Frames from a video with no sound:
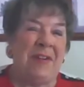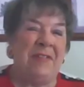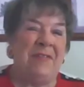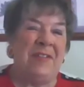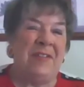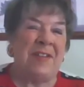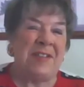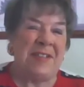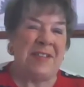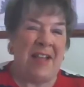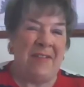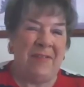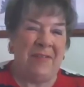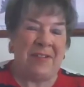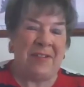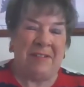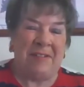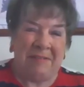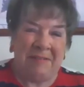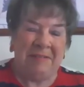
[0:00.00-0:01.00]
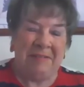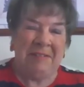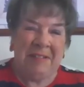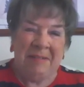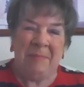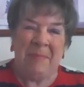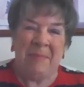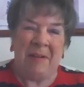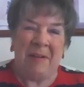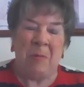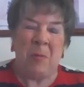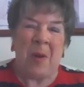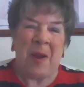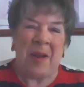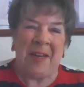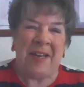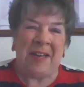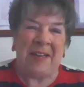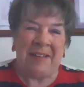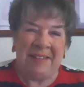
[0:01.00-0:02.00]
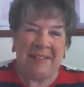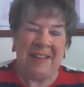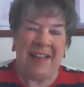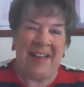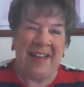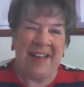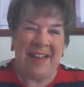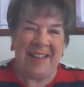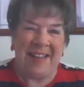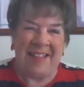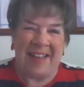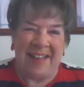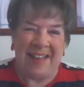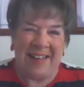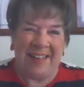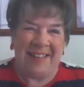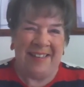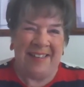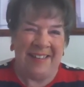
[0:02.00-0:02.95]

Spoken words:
philosophical about waiting. I like that.